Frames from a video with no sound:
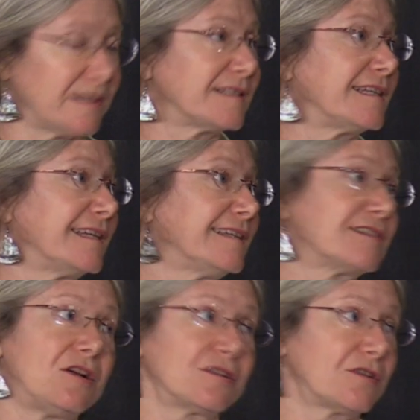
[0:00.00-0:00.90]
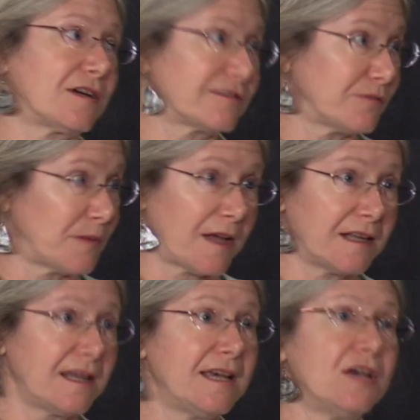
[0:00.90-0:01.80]
settings all across
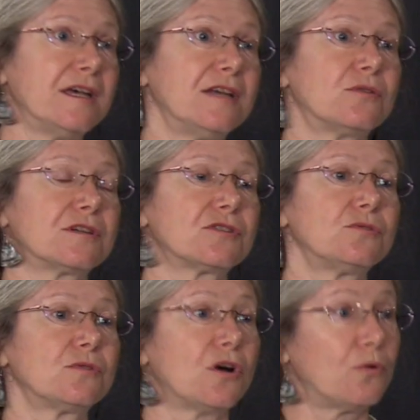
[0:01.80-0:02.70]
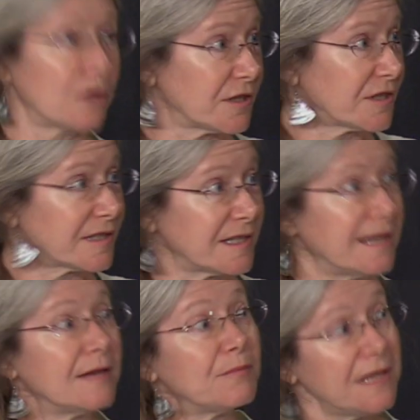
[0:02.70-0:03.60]
Vermont in order to coerce
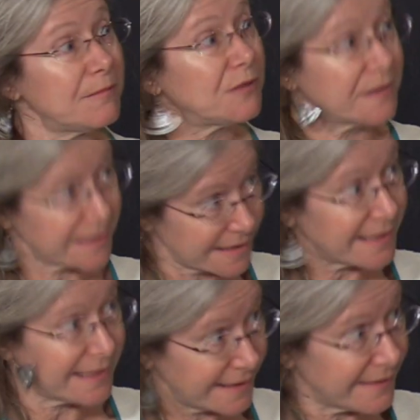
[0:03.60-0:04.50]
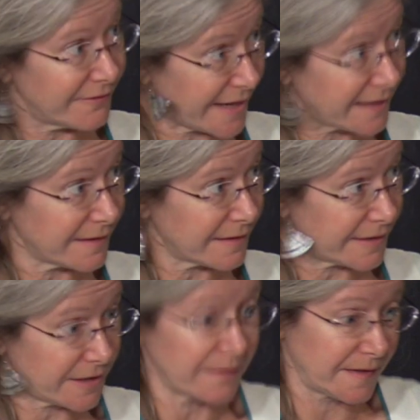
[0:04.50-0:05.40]
people into getting
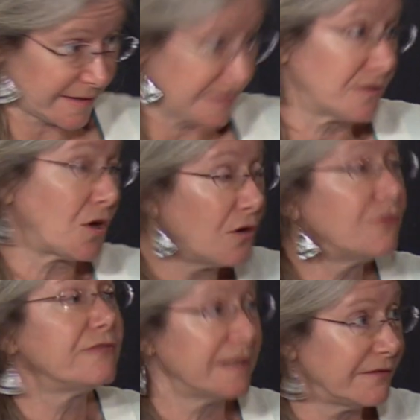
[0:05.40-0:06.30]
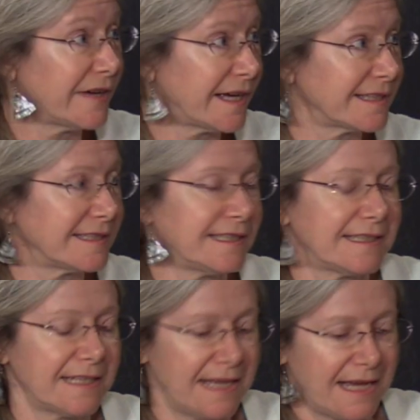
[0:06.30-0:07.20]
this COVID
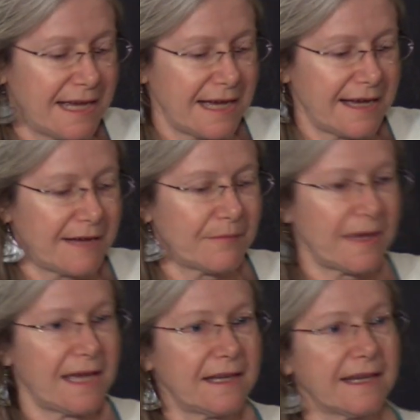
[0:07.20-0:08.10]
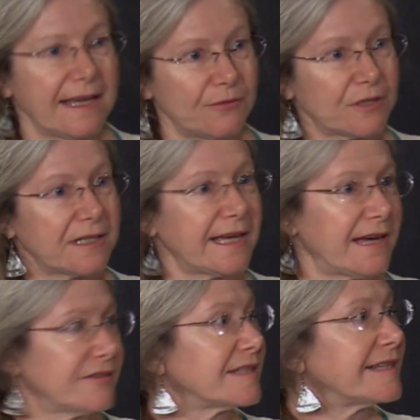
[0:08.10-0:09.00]
vaccine. And again, we're going to
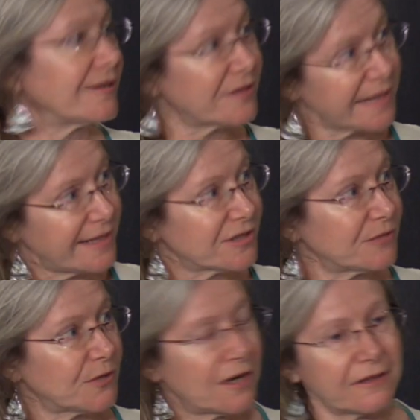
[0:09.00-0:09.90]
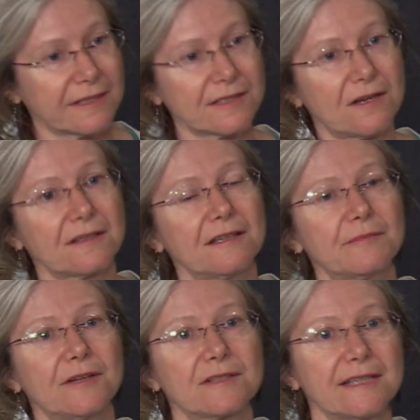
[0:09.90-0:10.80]
have a segregation. We're already talking
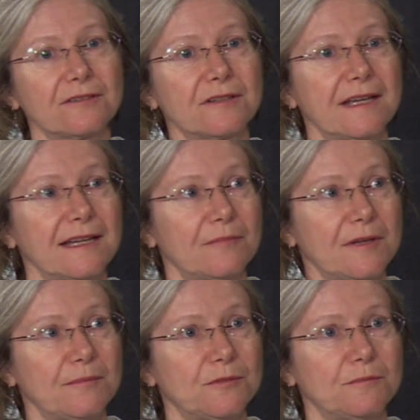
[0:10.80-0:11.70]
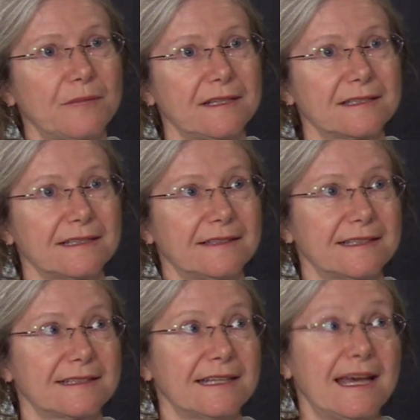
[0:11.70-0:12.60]
about segregating people based on
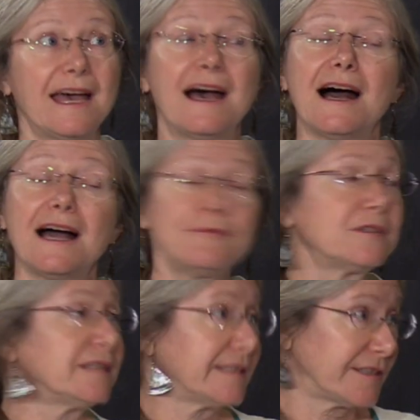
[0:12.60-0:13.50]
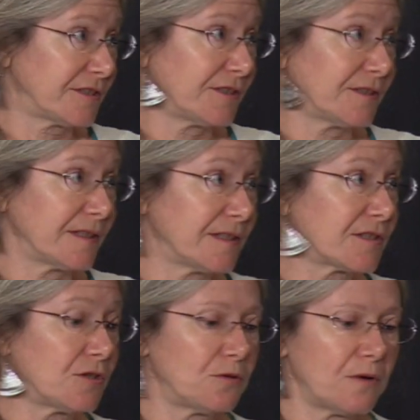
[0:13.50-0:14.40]
this. I'm really concerned. And
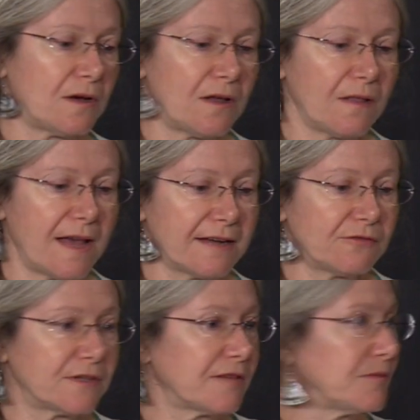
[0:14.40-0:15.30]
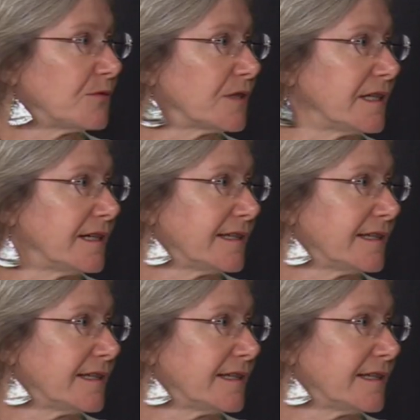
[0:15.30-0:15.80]
so a lot of what I've been working on,